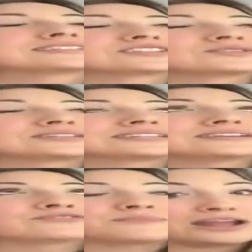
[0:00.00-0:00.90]
So it's
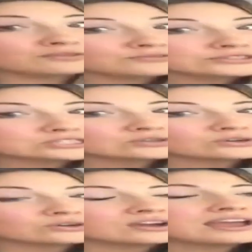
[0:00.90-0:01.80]
from a health food
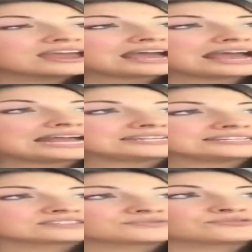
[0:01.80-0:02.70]
store, and
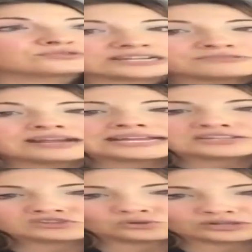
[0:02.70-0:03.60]
it's
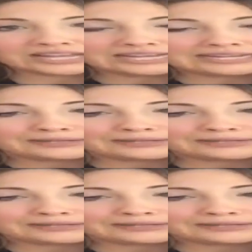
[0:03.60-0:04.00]
free-range organic.